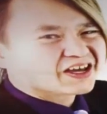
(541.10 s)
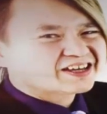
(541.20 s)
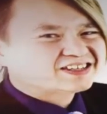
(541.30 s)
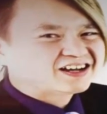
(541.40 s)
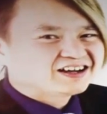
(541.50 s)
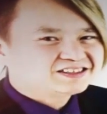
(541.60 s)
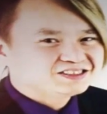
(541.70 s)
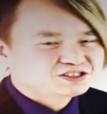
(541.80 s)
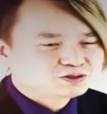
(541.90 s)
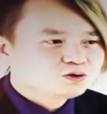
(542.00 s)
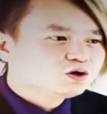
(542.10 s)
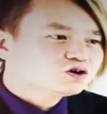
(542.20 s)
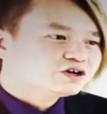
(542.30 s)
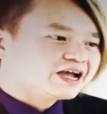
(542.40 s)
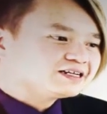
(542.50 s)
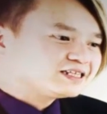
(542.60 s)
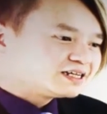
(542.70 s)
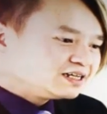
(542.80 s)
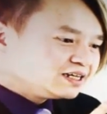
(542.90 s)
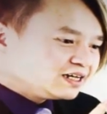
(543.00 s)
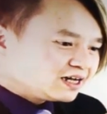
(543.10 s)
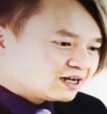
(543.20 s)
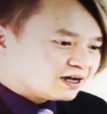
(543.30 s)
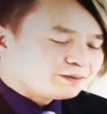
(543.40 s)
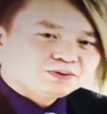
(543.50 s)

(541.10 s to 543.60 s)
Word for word: Okay, uh, it's no longer you have to uh,